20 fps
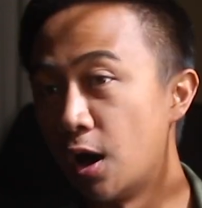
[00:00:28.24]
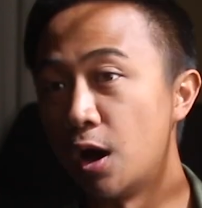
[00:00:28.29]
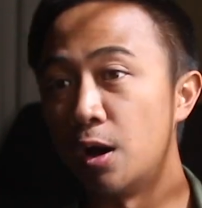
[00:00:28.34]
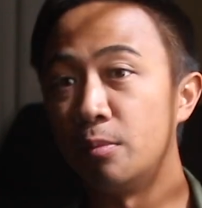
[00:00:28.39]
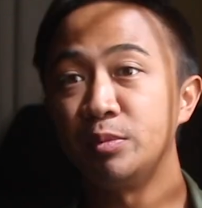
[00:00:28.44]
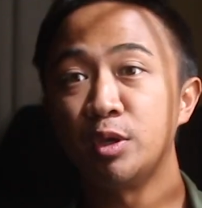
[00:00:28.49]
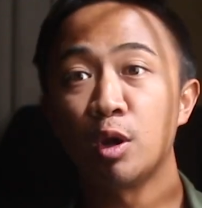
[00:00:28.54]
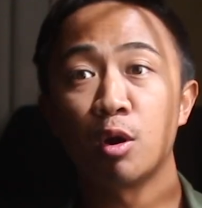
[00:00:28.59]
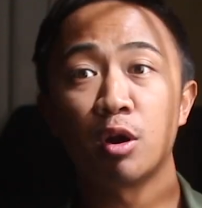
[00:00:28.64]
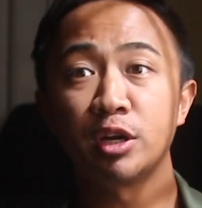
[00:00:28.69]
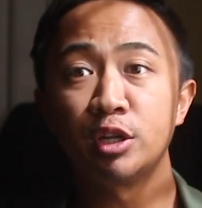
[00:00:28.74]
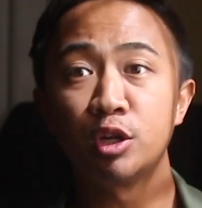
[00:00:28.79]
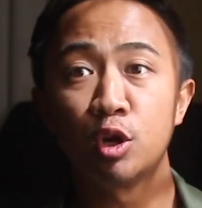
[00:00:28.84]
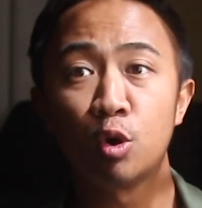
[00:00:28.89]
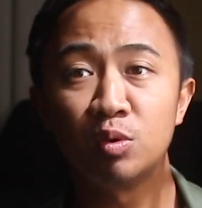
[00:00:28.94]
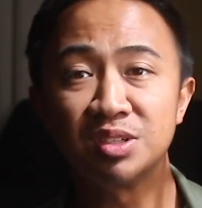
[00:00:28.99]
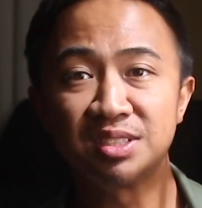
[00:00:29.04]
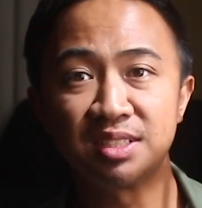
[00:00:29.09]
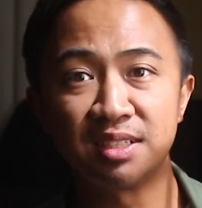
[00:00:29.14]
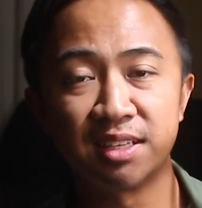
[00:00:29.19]
You already know
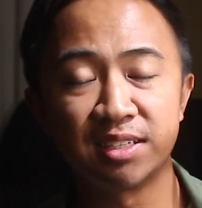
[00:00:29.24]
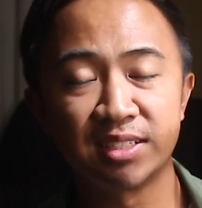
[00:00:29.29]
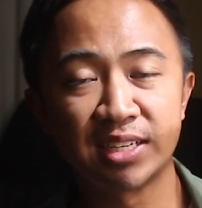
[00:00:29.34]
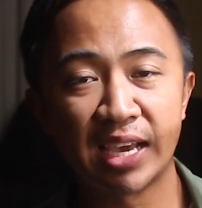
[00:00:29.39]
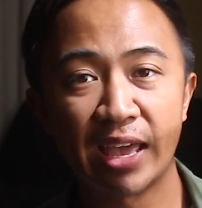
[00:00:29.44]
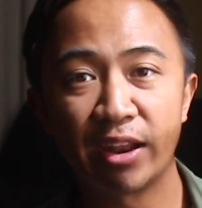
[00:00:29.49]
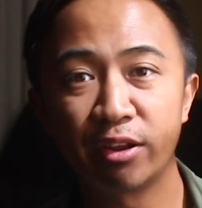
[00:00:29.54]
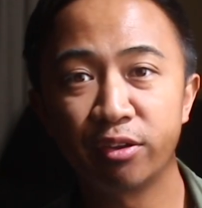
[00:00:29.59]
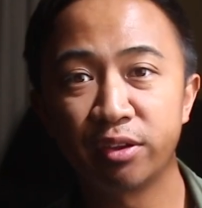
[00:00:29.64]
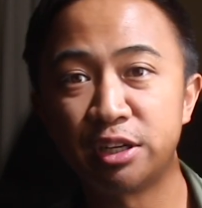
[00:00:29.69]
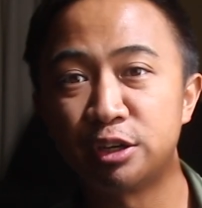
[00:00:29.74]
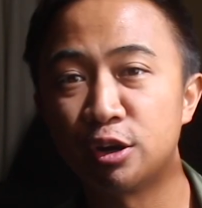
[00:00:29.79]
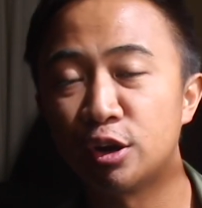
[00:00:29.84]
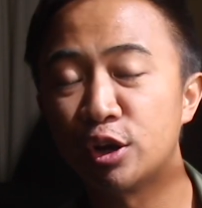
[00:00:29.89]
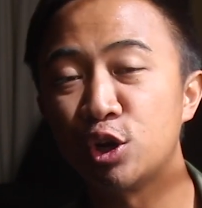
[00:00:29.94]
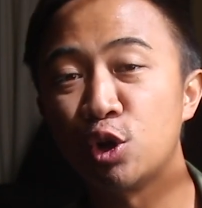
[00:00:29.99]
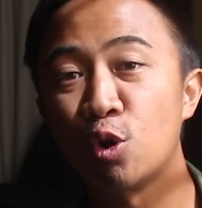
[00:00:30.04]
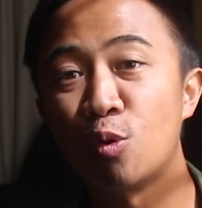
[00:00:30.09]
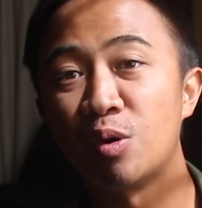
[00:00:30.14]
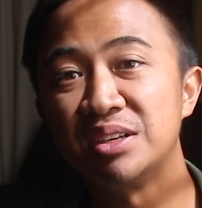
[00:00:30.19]
what's in the title and you already
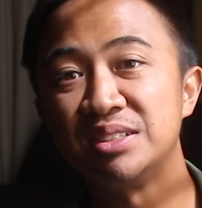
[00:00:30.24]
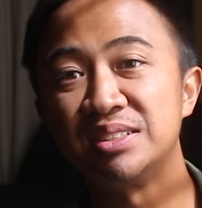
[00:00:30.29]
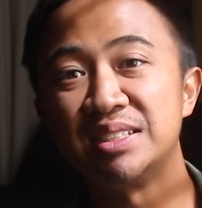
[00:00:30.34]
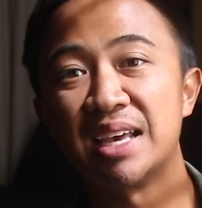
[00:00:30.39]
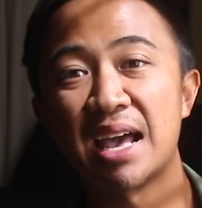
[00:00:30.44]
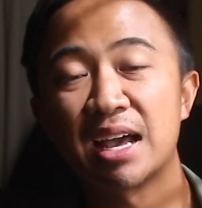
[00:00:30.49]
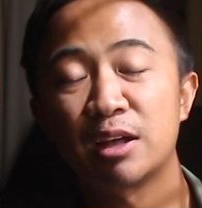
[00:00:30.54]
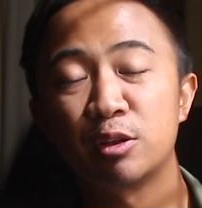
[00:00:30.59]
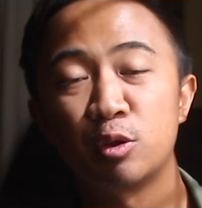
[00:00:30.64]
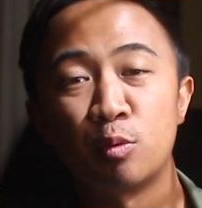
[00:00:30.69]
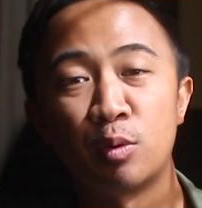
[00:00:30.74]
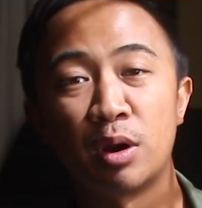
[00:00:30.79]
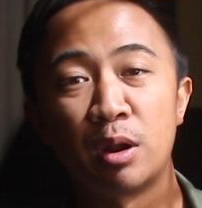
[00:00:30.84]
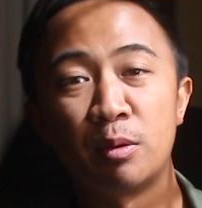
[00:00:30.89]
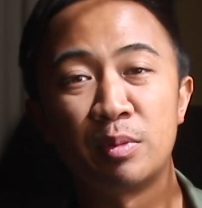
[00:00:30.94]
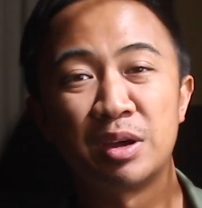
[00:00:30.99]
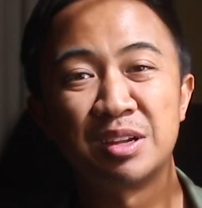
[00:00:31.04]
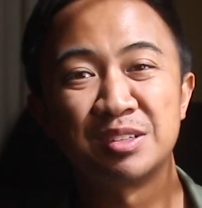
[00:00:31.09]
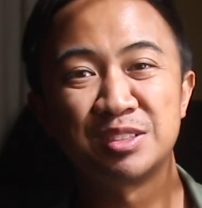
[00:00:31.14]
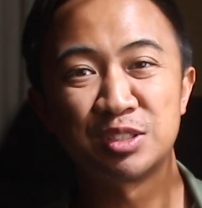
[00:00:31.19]
know exactly what I'm
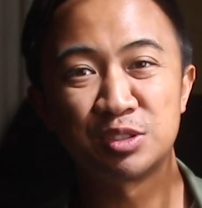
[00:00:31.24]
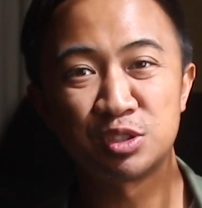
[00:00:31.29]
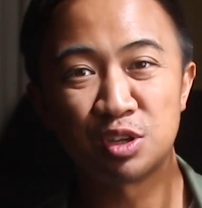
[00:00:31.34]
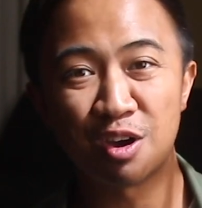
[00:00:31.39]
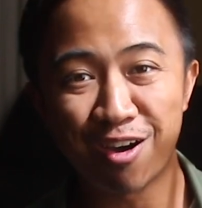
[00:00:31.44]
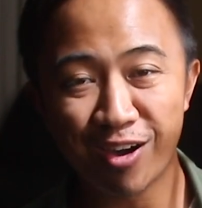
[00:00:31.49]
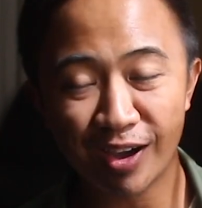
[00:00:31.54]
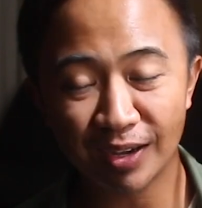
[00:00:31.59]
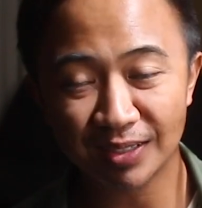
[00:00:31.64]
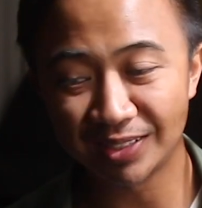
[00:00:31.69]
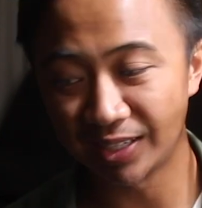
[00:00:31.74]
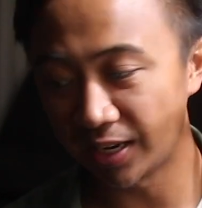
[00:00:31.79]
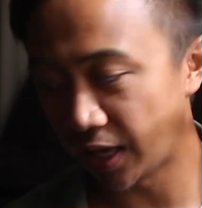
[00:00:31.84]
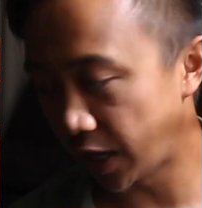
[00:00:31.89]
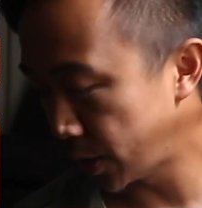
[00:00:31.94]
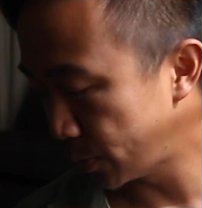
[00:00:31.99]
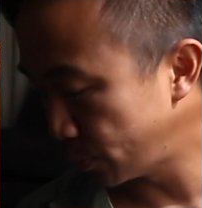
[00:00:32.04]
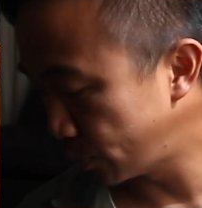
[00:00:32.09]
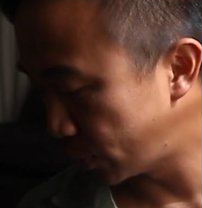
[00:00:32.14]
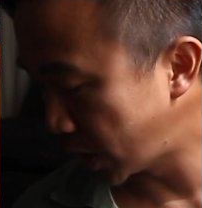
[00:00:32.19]
about to talk
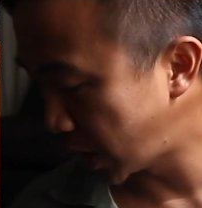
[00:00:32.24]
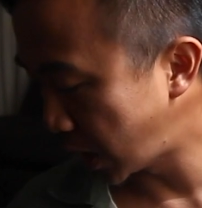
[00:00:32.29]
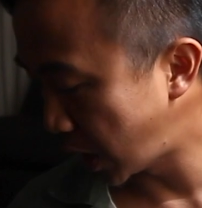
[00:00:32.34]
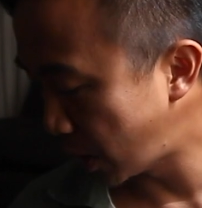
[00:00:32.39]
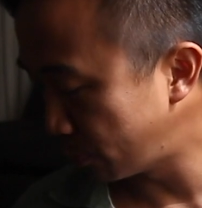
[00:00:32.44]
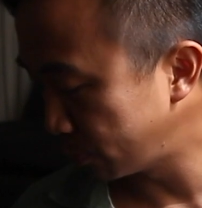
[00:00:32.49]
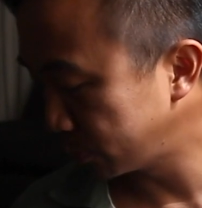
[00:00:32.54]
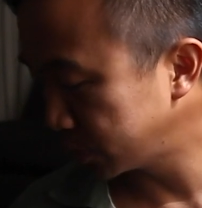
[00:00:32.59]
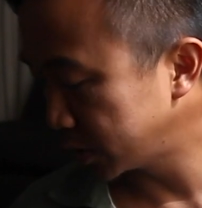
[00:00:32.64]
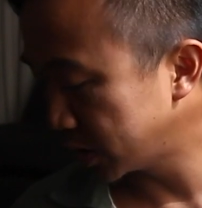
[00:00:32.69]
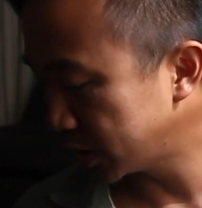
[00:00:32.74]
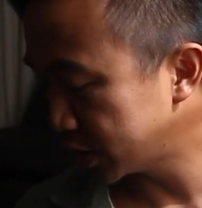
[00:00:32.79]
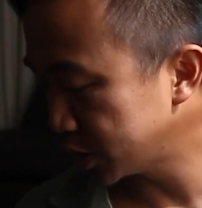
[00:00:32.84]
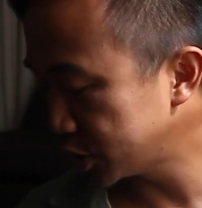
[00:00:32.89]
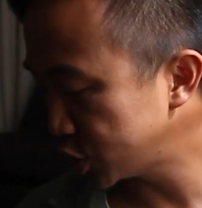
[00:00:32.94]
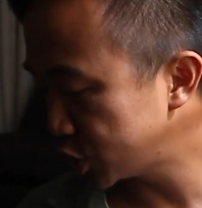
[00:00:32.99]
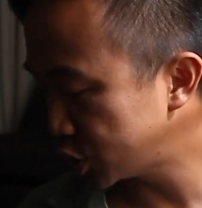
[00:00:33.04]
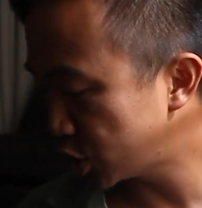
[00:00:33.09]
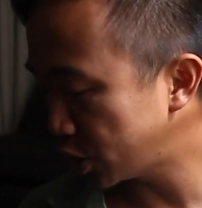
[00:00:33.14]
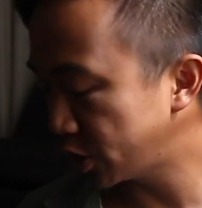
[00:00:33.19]
today, but I'm gonna
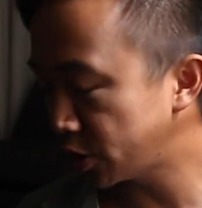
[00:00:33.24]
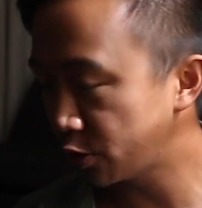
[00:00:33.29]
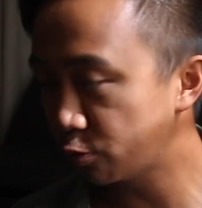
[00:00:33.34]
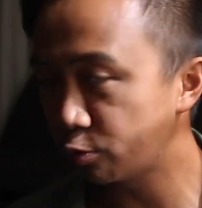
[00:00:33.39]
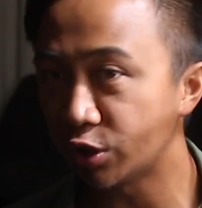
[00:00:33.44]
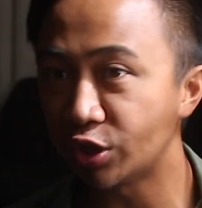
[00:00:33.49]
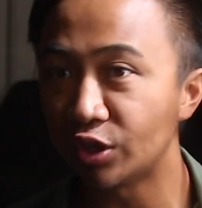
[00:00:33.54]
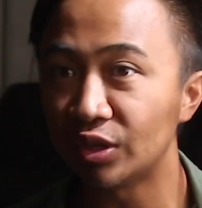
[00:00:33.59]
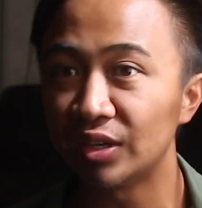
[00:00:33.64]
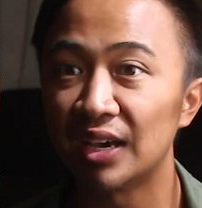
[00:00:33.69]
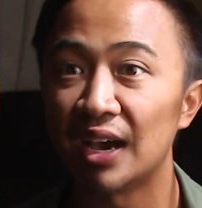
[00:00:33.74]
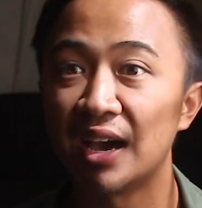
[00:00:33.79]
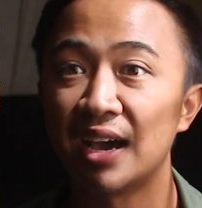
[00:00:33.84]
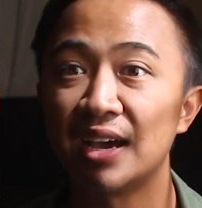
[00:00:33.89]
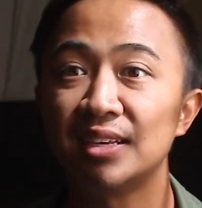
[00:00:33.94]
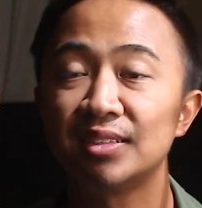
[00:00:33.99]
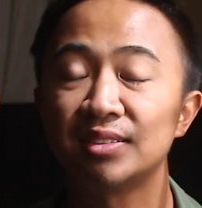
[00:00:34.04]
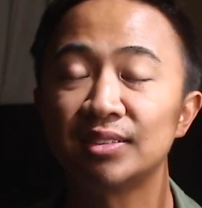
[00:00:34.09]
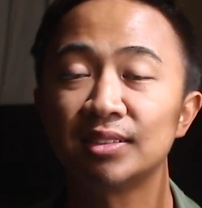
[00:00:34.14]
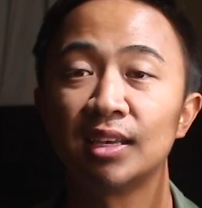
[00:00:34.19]
share with you
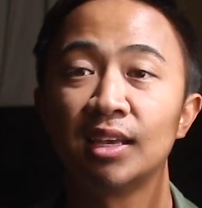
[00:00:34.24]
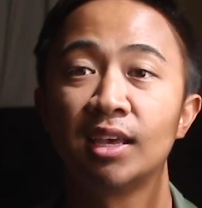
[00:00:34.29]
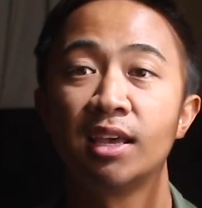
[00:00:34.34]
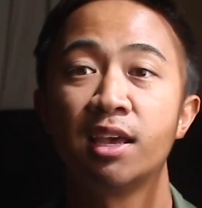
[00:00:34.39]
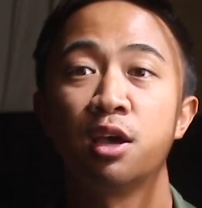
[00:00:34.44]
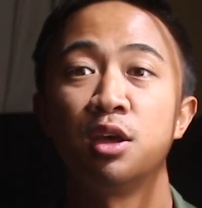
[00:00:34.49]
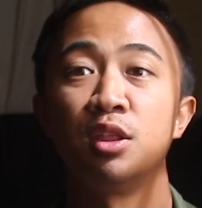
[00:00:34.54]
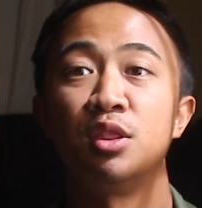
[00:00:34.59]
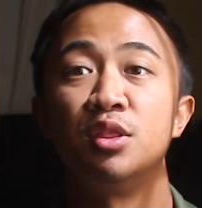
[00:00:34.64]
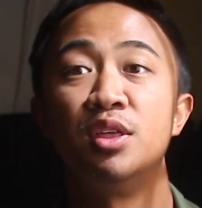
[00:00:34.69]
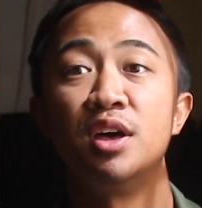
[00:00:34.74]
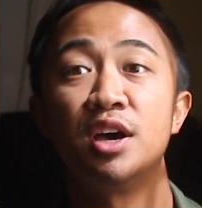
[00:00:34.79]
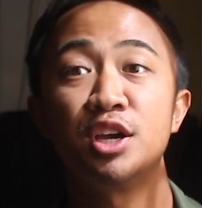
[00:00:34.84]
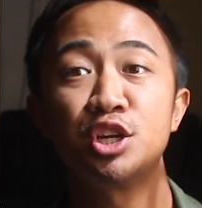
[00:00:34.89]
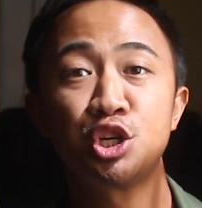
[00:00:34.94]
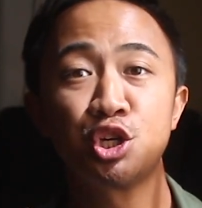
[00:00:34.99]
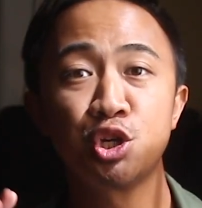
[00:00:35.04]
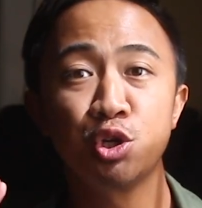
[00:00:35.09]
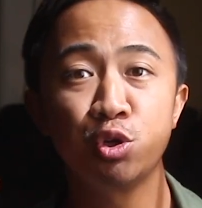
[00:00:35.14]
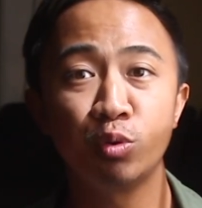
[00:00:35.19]
guys the
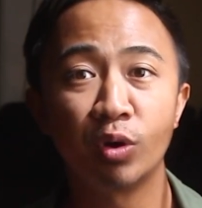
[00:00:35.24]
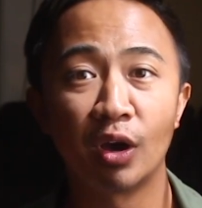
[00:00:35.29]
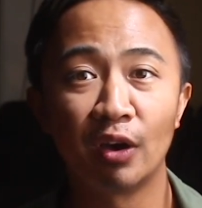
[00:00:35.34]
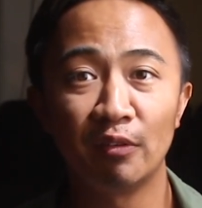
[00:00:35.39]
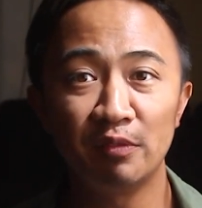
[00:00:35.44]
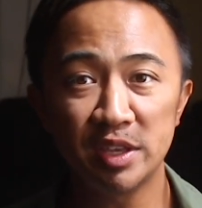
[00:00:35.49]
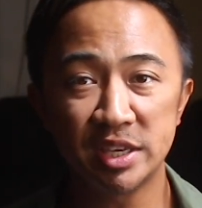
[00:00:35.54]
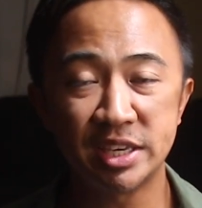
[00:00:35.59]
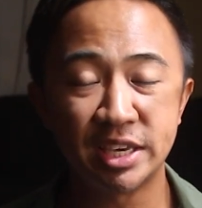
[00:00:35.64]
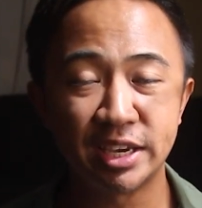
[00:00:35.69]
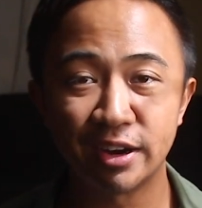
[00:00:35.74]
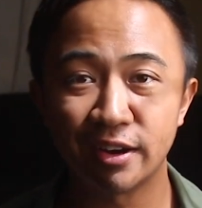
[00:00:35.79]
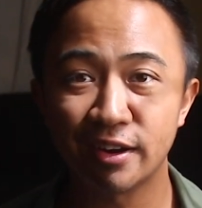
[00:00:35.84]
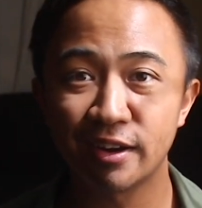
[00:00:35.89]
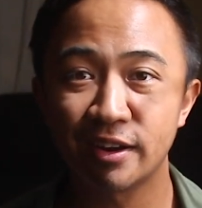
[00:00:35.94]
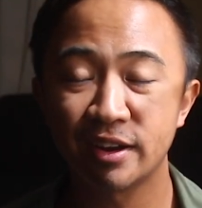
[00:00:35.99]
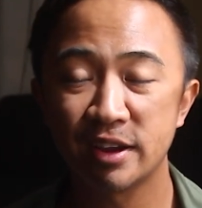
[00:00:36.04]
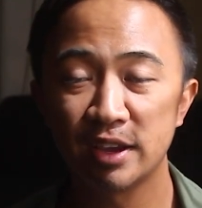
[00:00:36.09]
shoe of the year,